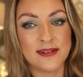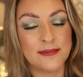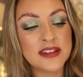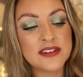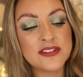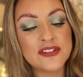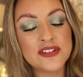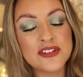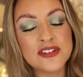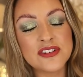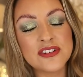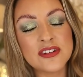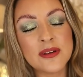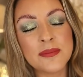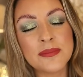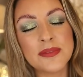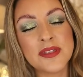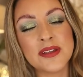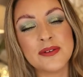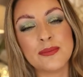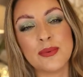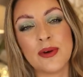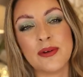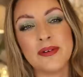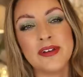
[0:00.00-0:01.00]
There's just
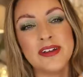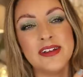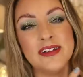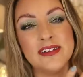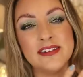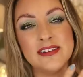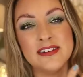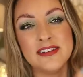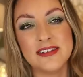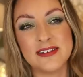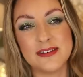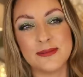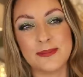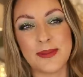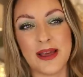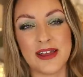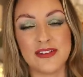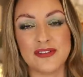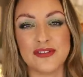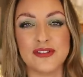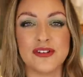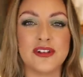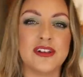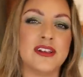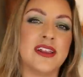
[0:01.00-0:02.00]
something very
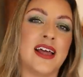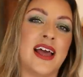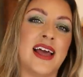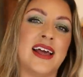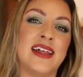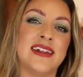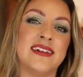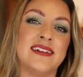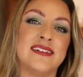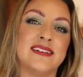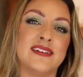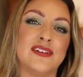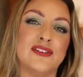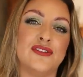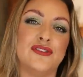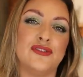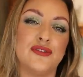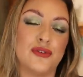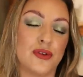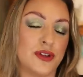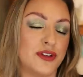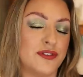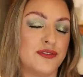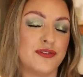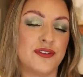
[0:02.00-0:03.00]
special and
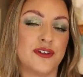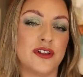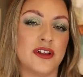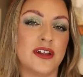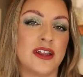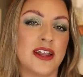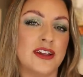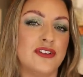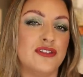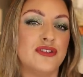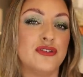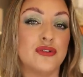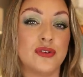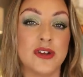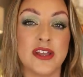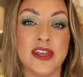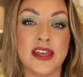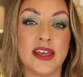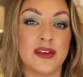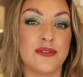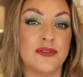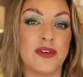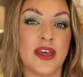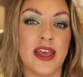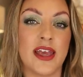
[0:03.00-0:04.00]
joyful and joy
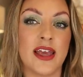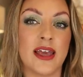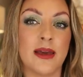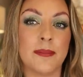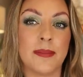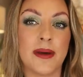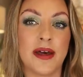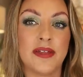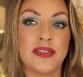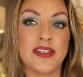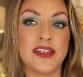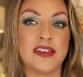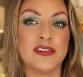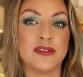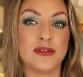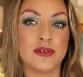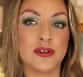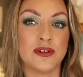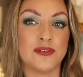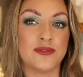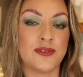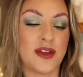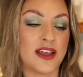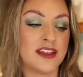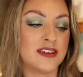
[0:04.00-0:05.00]
giving about these sort
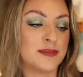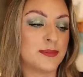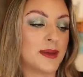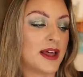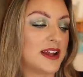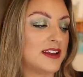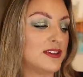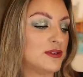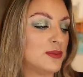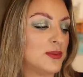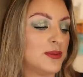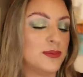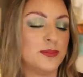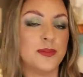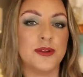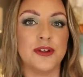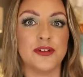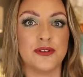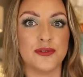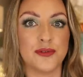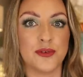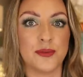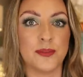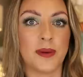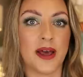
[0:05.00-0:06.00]
of face palettes with
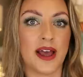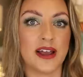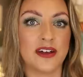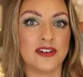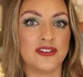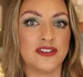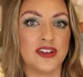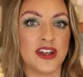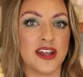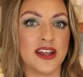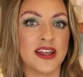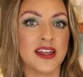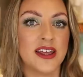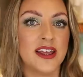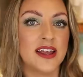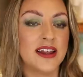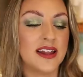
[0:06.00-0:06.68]
beautiful packaging.